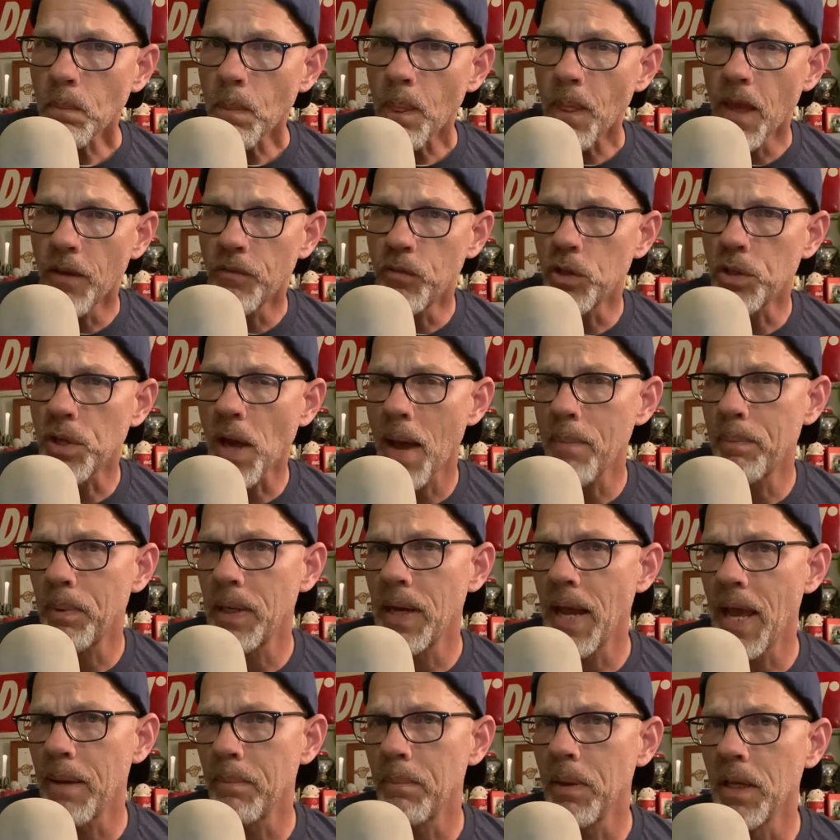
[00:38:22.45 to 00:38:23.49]
if you type a
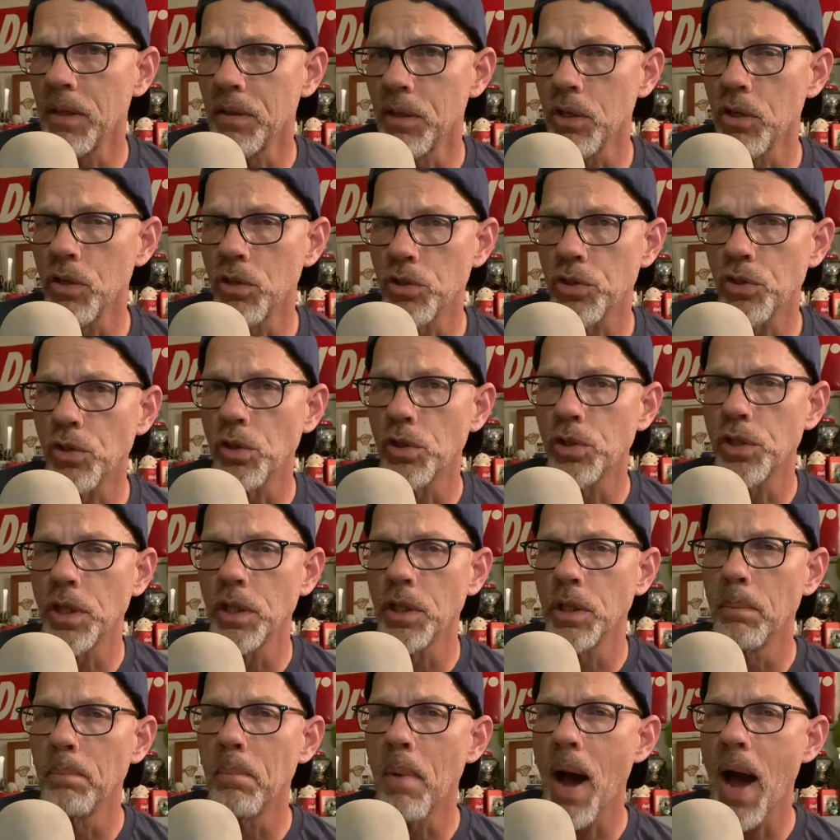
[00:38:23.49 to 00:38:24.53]
name in that you're searching
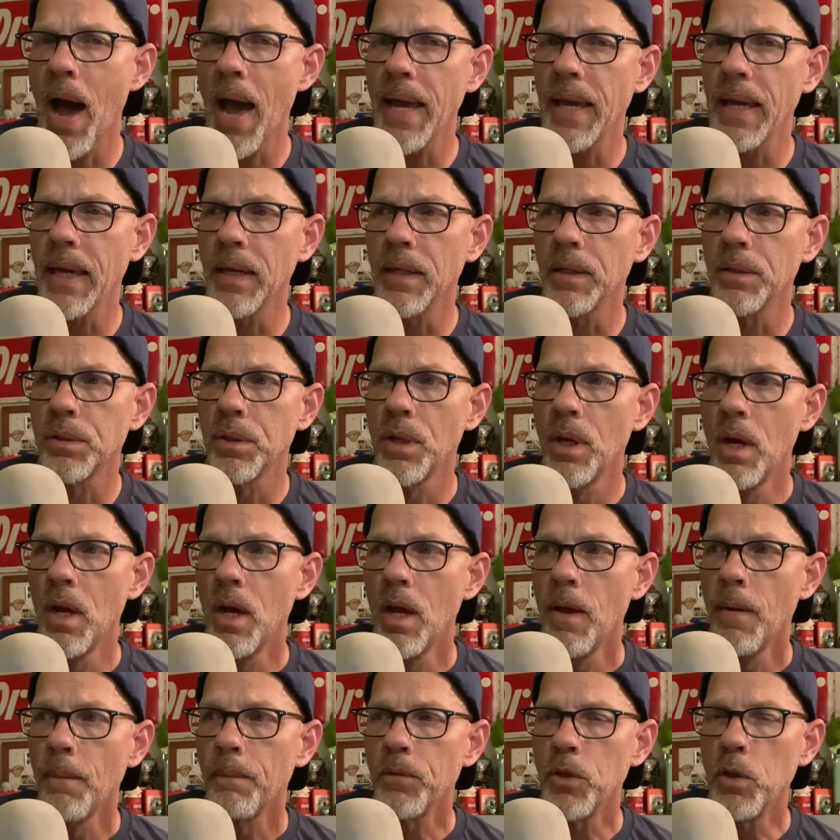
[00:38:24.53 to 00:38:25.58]
to buy it,
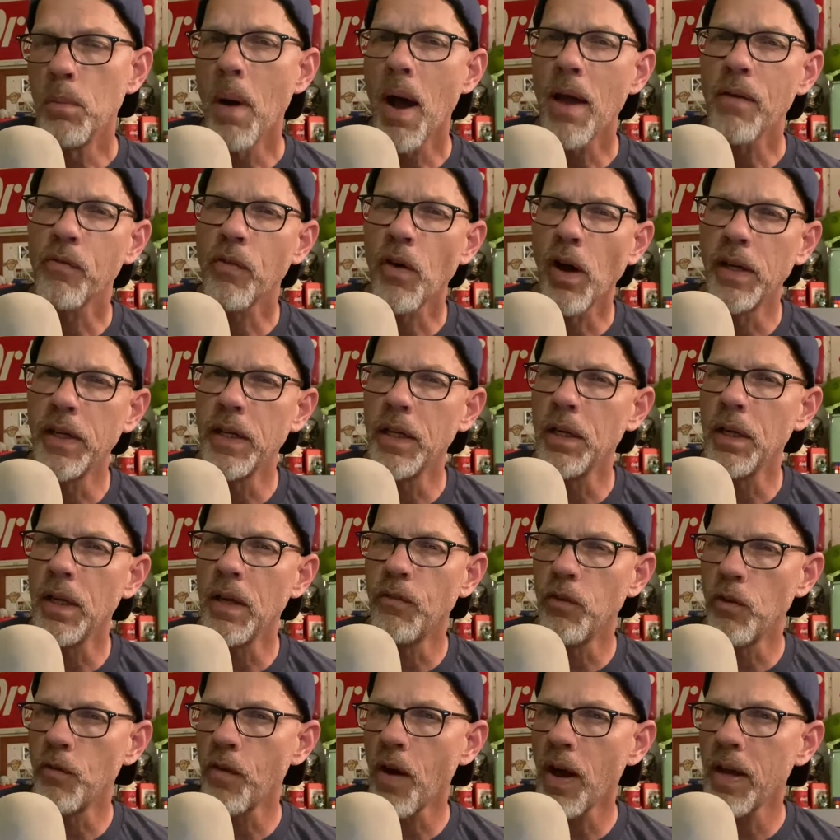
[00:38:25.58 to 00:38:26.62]
you might find it. If
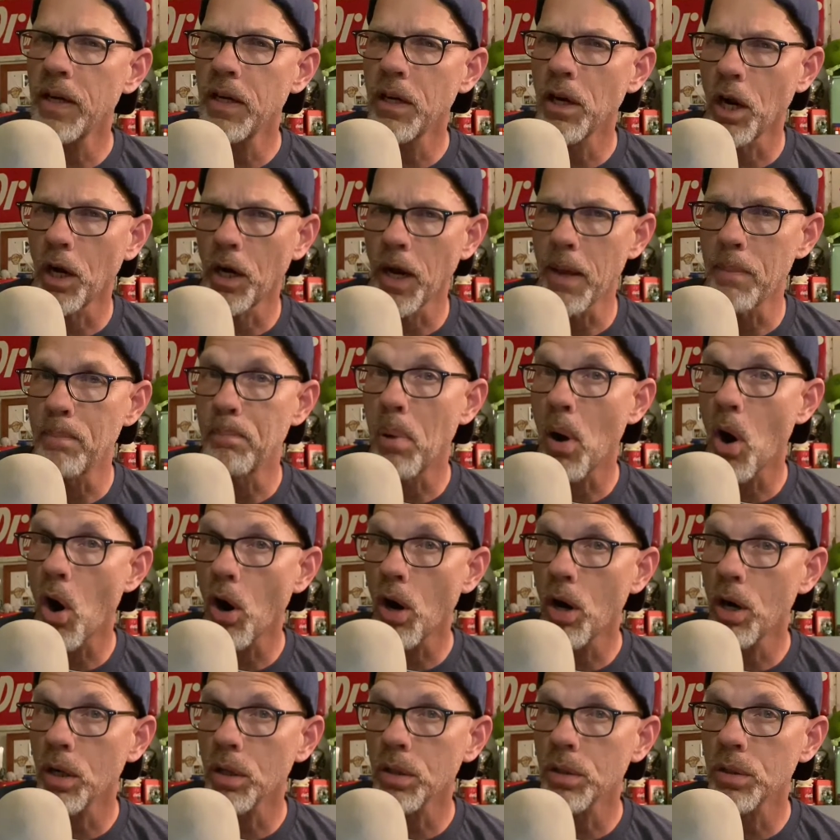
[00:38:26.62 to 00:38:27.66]
you find it on a
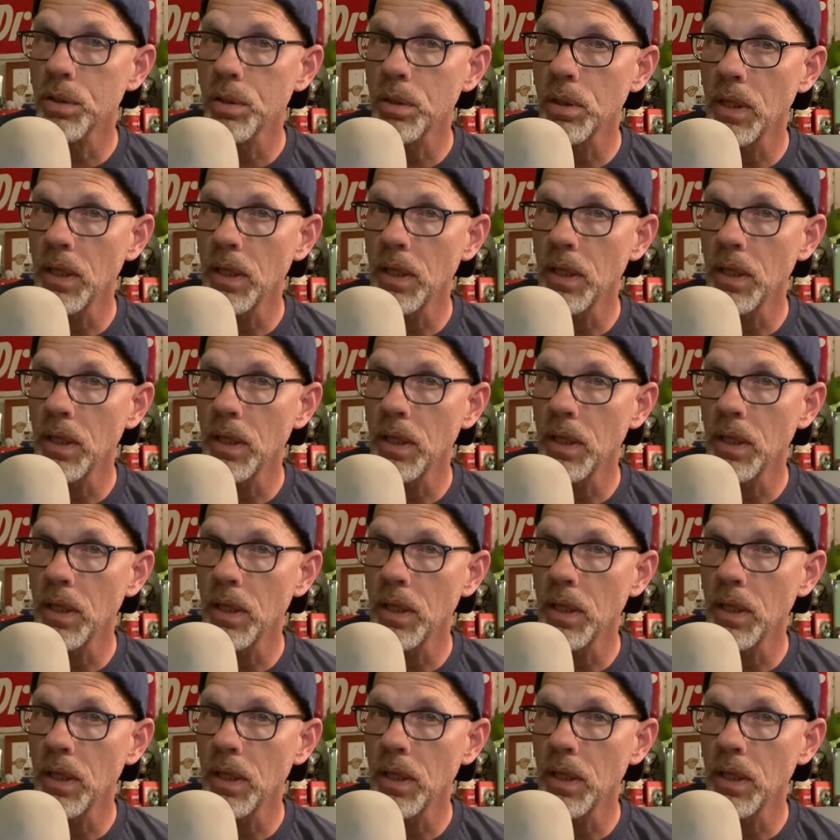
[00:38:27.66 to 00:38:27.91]
part,